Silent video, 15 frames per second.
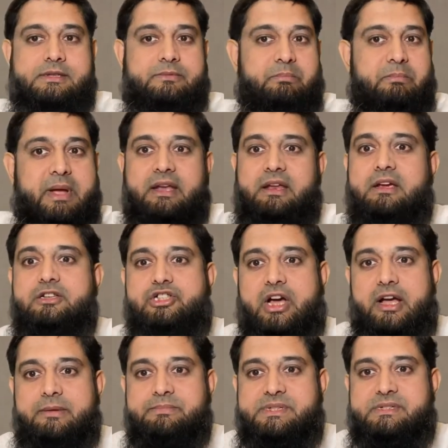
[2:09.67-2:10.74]
many
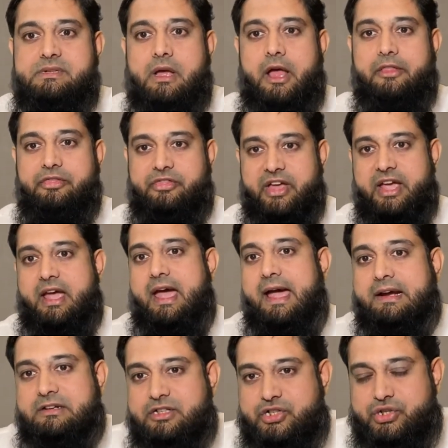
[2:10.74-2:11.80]
times they
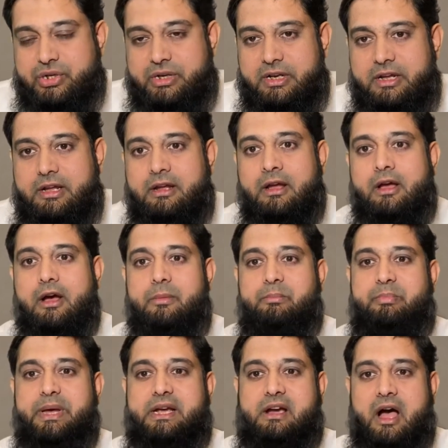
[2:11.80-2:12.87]
actually
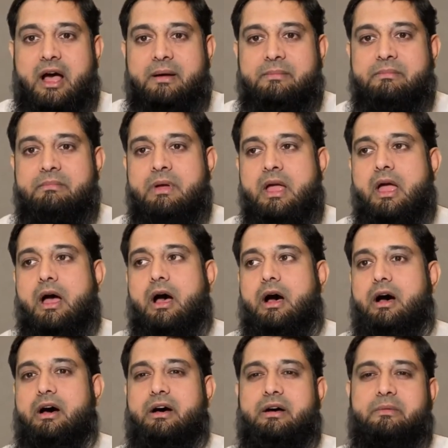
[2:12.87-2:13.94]
become
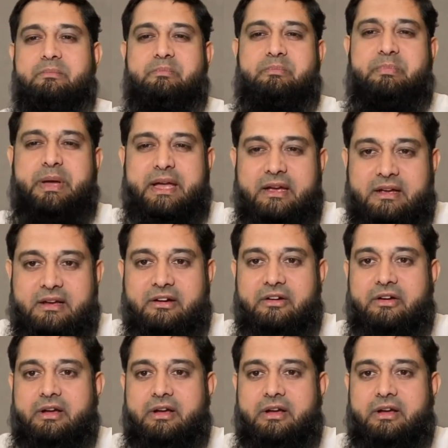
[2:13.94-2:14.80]
a big